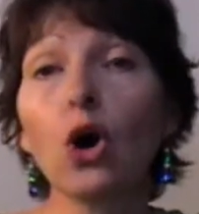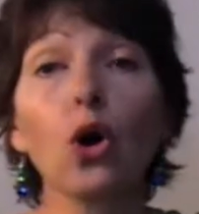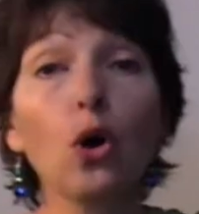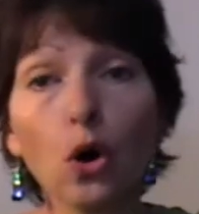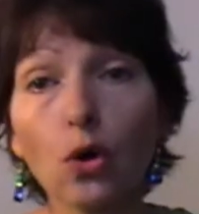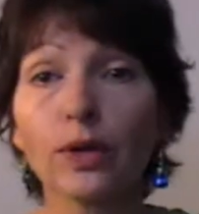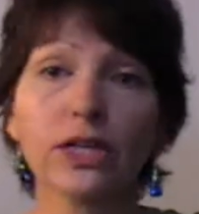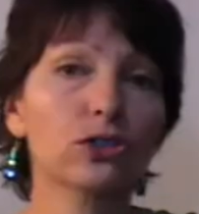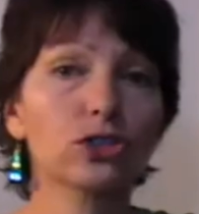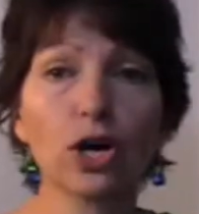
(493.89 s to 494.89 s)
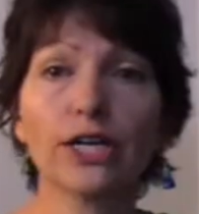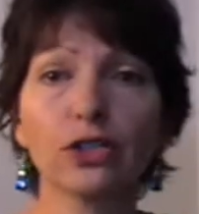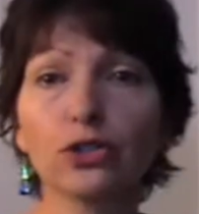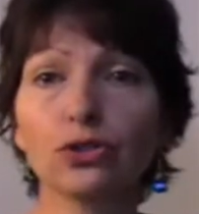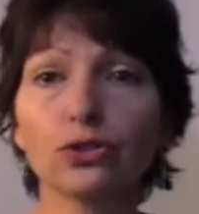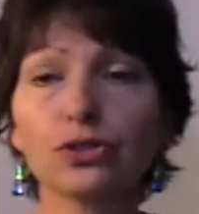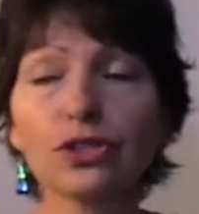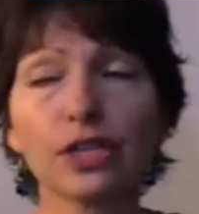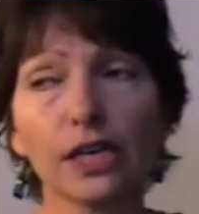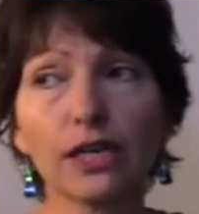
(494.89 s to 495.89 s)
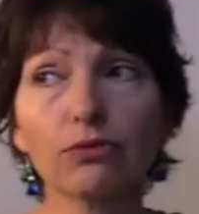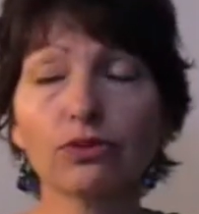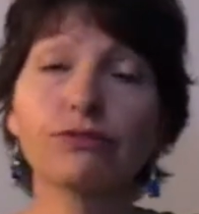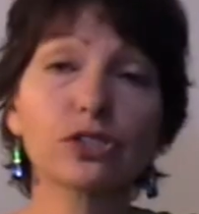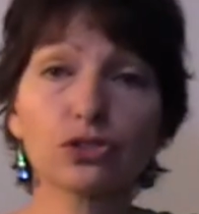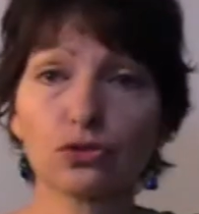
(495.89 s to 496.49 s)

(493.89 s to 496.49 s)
Or we could try to use the river